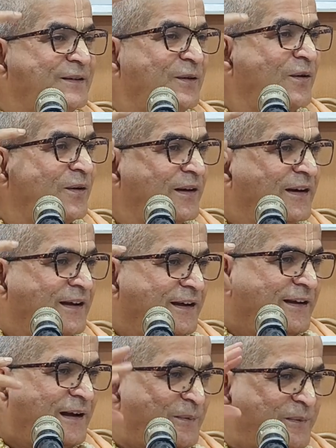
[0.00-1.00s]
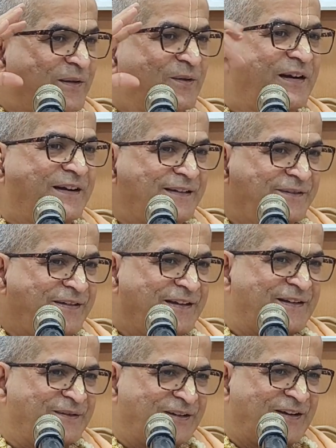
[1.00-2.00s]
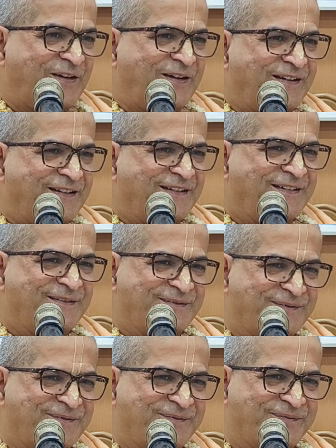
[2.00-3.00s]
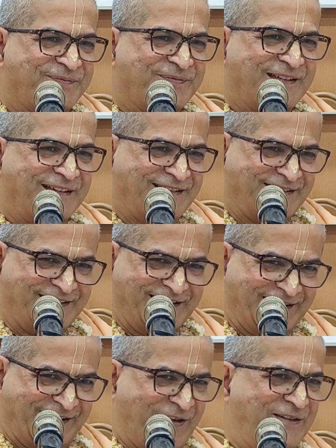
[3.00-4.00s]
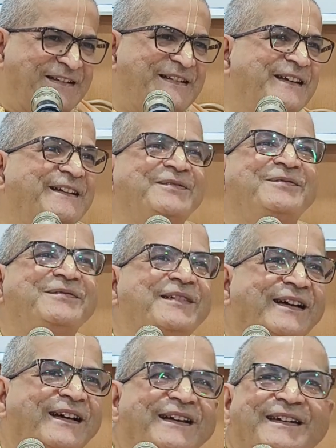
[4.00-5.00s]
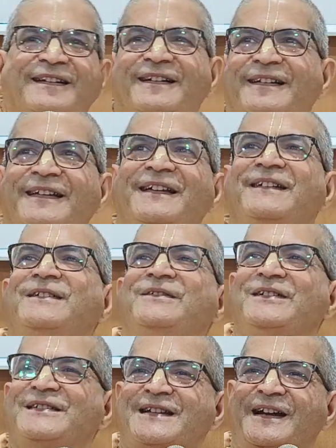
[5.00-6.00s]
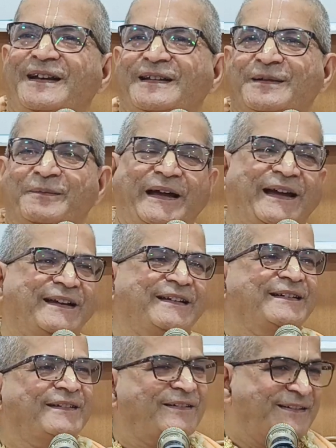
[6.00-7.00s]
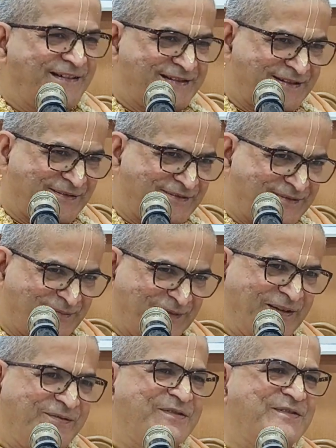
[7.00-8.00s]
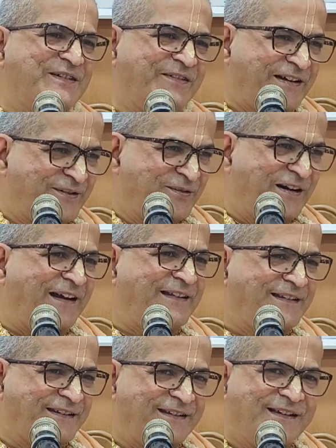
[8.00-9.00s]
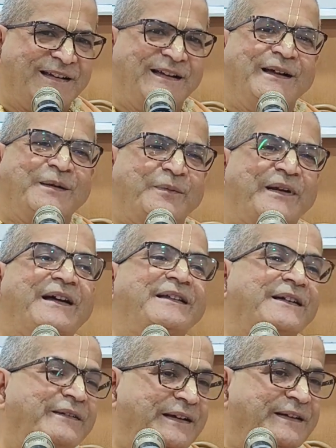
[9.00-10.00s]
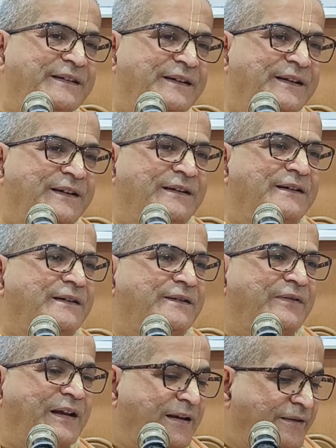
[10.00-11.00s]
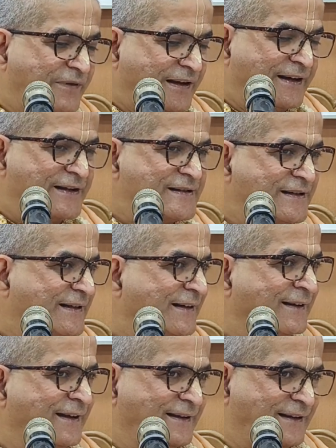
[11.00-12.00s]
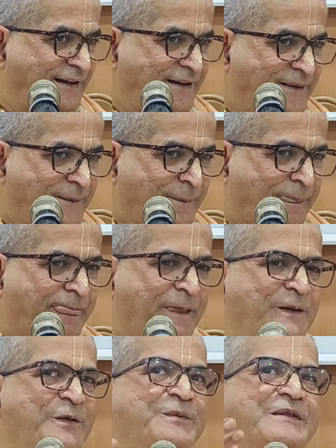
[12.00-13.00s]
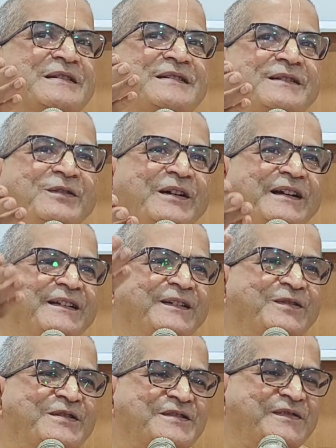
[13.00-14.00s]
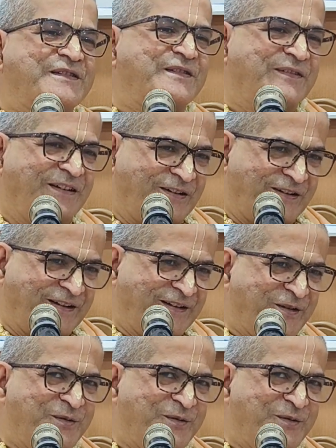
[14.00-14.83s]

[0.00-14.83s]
I said, oh, let me look at the face of the Lord. Okay? All these years, here and there, you know, we stand in the back and all that stuff. But of course, now I do Aarti. But otherwise, when it is written like that, you must look at the lotus face of the Lord.